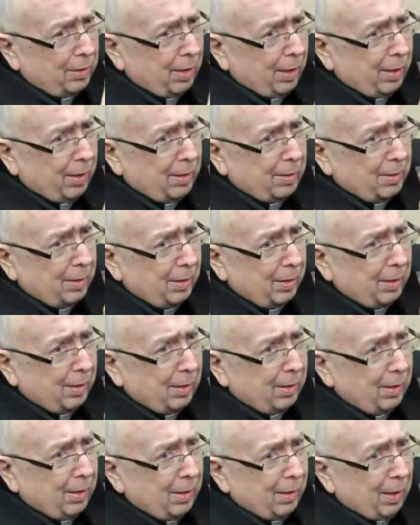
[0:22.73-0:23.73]
science?
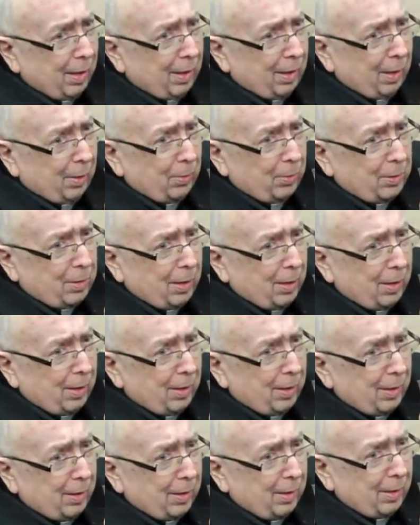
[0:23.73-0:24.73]
And I would say,
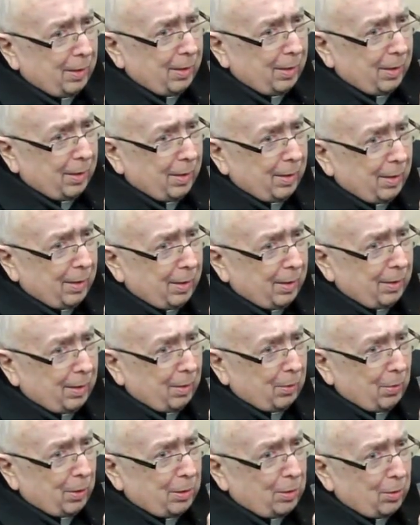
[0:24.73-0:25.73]
the
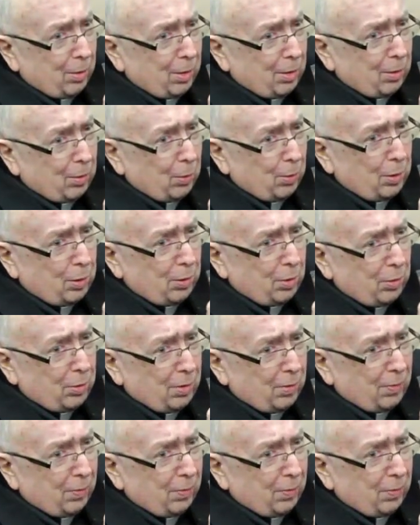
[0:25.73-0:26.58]
question is, who is Joseph